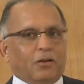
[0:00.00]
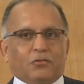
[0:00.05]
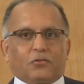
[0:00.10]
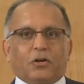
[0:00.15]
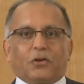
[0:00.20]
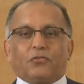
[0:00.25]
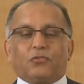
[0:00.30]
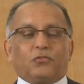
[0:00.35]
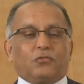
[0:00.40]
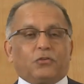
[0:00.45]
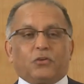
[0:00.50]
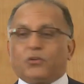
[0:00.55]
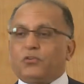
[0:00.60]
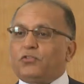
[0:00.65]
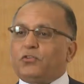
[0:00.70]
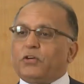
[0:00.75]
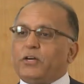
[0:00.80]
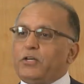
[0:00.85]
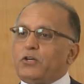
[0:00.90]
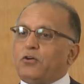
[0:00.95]
Does the
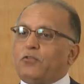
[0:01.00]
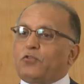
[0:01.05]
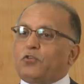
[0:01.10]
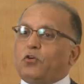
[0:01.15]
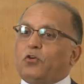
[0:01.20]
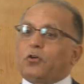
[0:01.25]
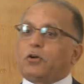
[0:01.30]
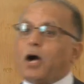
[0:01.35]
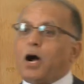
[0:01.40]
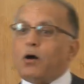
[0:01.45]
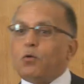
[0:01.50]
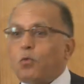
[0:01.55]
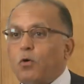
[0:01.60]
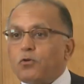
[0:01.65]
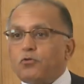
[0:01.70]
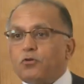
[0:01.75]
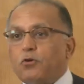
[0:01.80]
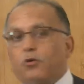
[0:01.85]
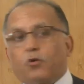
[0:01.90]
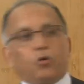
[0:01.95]
city of Gurgaon
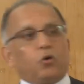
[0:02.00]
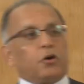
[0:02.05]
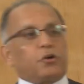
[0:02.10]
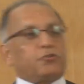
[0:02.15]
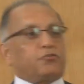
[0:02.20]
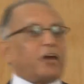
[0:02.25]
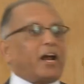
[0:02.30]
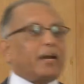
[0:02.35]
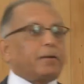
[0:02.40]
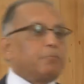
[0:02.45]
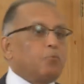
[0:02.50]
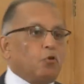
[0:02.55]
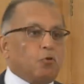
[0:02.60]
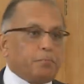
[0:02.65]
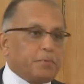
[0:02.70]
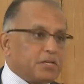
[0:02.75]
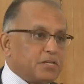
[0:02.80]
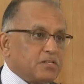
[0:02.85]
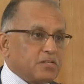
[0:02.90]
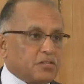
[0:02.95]
want to grow, attract more
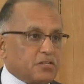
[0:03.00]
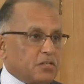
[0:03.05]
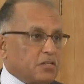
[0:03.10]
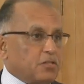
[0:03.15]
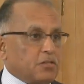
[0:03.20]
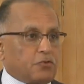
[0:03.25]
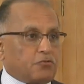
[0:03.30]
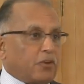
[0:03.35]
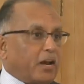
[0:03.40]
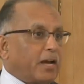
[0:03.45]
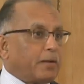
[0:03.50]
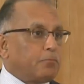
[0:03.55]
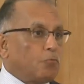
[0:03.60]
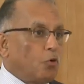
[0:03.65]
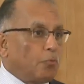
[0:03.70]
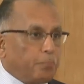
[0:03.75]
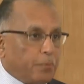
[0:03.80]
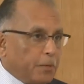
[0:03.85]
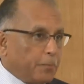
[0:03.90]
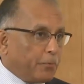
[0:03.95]
businesses, attract
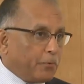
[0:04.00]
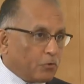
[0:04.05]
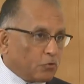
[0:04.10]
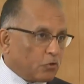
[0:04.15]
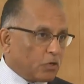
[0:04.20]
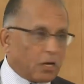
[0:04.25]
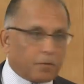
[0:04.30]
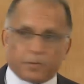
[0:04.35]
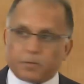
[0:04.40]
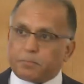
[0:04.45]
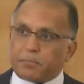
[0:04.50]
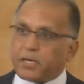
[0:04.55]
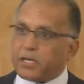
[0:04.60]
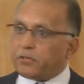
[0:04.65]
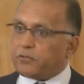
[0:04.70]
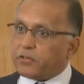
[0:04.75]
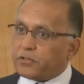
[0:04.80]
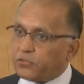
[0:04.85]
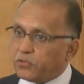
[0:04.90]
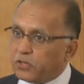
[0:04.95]
more people to come and buy
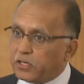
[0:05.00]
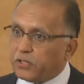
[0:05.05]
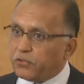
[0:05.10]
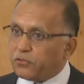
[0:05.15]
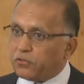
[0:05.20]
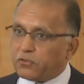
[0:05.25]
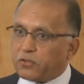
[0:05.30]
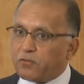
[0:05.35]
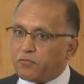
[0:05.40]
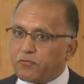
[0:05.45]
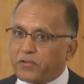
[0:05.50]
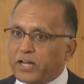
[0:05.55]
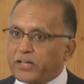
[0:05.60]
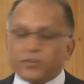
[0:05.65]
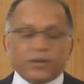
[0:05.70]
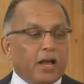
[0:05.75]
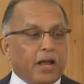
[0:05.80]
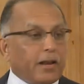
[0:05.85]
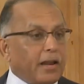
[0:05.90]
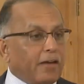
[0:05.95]
residences and
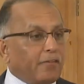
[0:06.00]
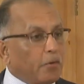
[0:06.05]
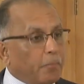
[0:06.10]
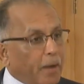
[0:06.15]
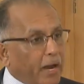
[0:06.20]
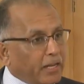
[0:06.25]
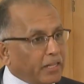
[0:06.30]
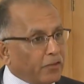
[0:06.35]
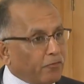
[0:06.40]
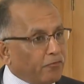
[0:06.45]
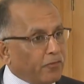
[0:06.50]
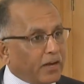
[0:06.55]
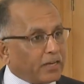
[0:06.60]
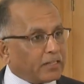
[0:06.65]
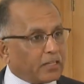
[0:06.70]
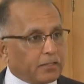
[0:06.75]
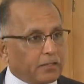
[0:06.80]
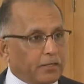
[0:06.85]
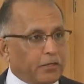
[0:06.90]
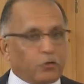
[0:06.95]
flats? Never mind the fact
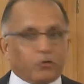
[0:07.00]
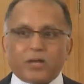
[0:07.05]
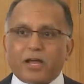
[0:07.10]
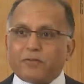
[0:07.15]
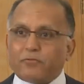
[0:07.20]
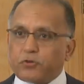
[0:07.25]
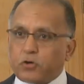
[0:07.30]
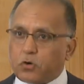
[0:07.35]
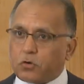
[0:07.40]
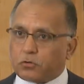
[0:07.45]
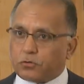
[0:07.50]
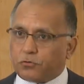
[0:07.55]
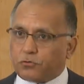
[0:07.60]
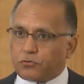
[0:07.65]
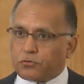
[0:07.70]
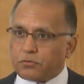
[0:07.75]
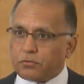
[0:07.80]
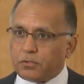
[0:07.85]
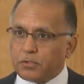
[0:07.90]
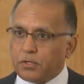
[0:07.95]
that they don't have
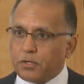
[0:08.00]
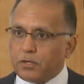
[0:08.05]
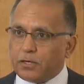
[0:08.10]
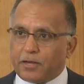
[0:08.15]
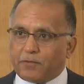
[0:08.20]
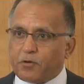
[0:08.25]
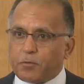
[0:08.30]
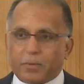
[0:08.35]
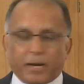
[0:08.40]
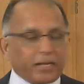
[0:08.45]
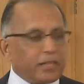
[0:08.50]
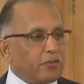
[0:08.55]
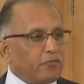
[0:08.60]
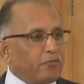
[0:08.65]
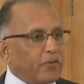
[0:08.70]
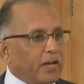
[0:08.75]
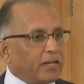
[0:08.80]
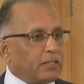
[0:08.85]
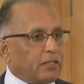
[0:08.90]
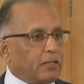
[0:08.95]
roads. Never mind the
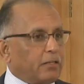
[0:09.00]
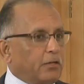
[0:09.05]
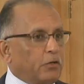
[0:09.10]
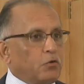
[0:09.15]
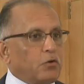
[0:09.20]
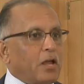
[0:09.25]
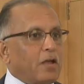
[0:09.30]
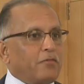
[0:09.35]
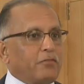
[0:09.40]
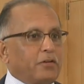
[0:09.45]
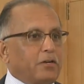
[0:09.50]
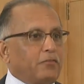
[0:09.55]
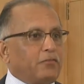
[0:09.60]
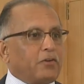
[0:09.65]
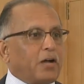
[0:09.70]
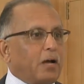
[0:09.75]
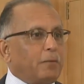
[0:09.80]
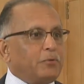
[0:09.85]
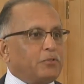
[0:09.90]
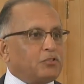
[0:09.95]
fact that they don't have enough
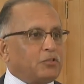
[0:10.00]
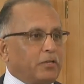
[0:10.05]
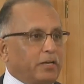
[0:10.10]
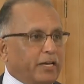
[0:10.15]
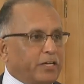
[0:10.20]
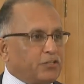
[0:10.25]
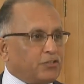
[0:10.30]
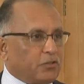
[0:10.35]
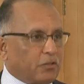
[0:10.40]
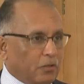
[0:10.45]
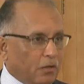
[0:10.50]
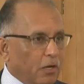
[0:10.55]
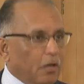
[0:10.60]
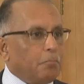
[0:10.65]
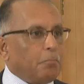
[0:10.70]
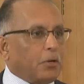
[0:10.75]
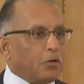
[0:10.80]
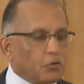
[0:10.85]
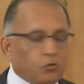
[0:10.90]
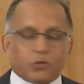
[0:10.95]
garbage collection.
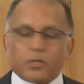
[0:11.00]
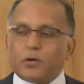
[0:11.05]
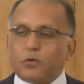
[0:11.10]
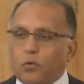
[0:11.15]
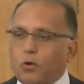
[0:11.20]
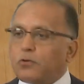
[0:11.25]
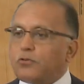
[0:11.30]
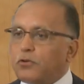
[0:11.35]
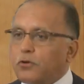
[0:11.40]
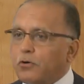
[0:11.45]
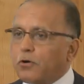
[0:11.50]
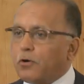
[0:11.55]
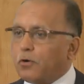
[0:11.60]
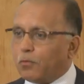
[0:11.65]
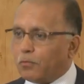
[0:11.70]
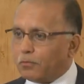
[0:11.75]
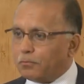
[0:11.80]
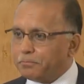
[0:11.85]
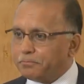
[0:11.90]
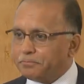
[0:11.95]
But do they want to
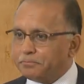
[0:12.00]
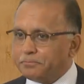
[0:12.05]
grow?